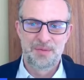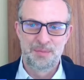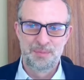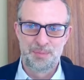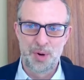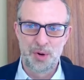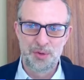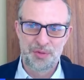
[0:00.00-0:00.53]

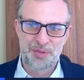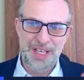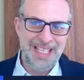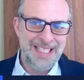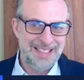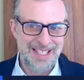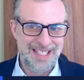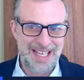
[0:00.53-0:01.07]
both
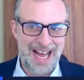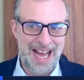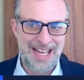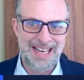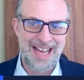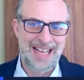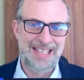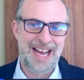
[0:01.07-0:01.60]
inside
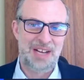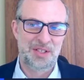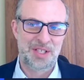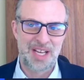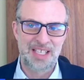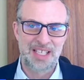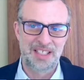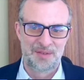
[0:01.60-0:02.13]
and
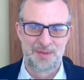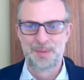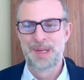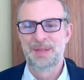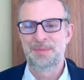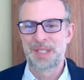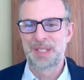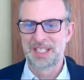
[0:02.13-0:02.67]
outside
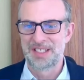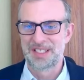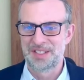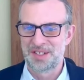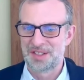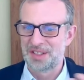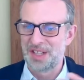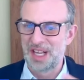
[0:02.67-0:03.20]
government,
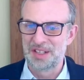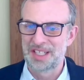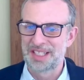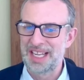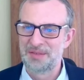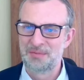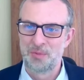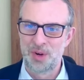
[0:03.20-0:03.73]
because
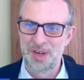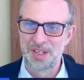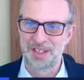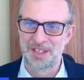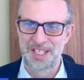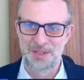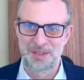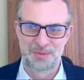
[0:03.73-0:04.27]
again, one of the
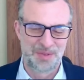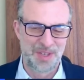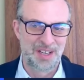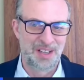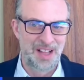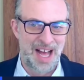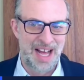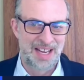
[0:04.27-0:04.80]
things we've done
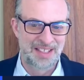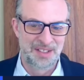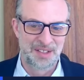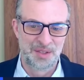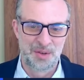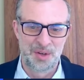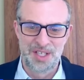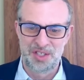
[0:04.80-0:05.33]
a lot in
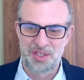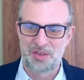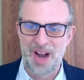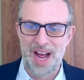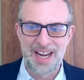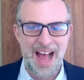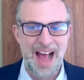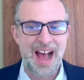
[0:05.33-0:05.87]
Illinois is
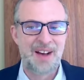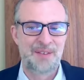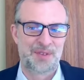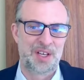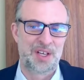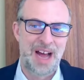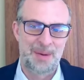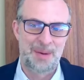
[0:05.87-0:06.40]
try to have
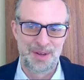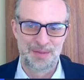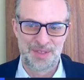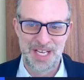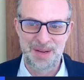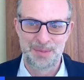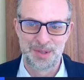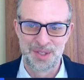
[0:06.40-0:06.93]
collaborative
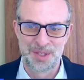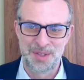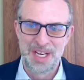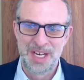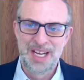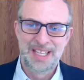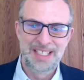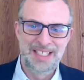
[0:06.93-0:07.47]
tables
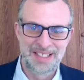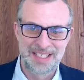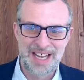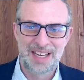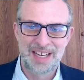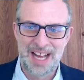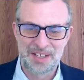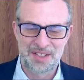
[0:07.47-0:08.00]

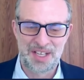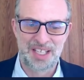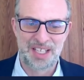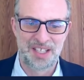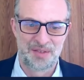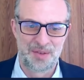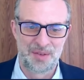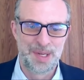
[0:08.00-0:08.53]
inside and outside
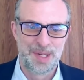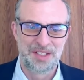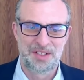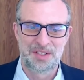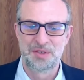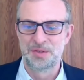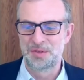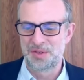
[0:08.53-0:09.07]
government
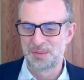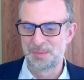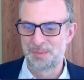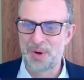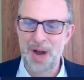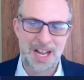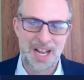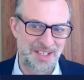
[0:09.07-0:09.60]
to
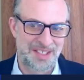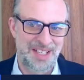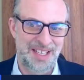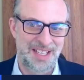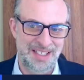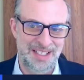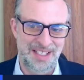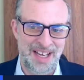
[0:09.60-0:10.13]
process
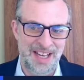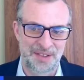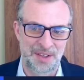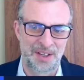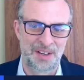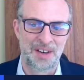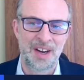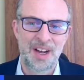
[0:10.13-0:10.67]
data
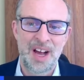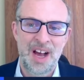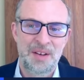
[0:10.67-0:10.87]
together.